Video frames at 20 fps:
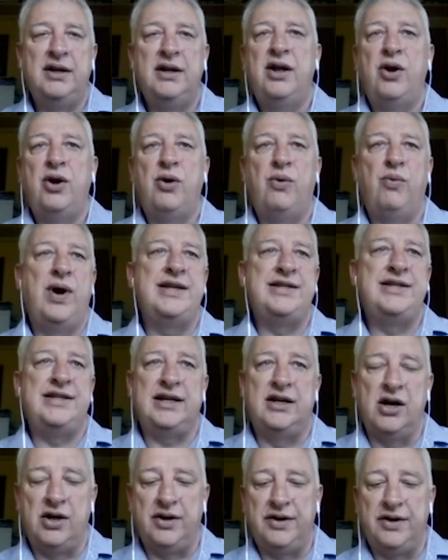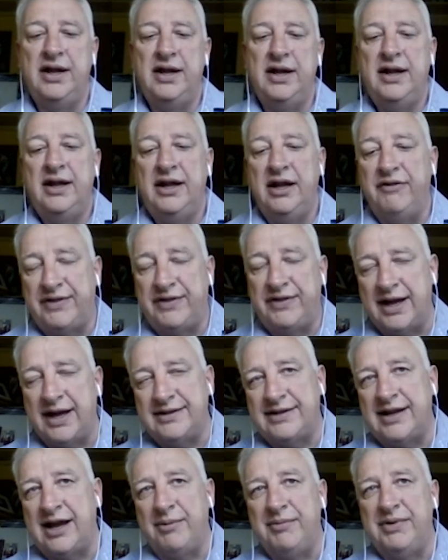Where's it gone? If that's
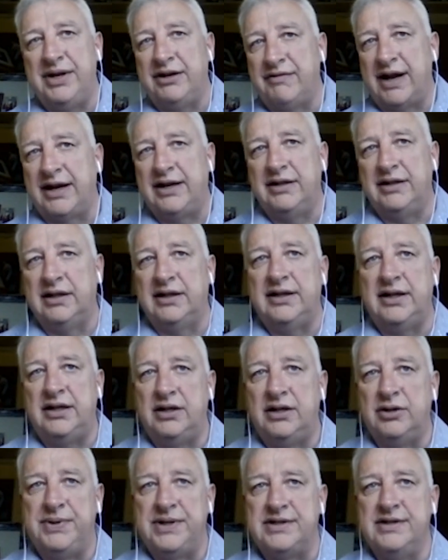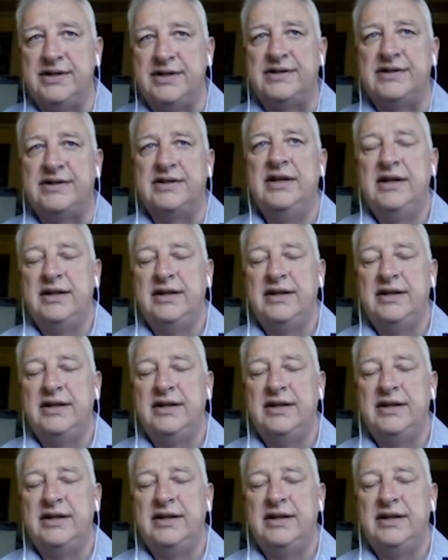happening regularly in your business,